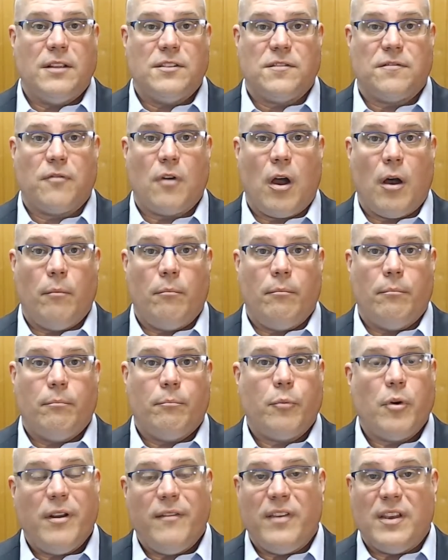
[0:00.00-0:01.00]
from
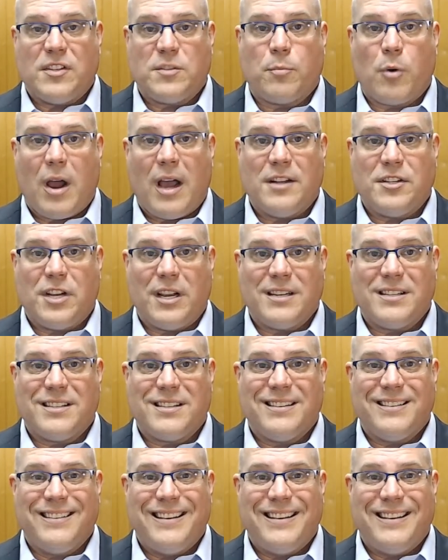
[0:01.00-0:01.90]
previous projects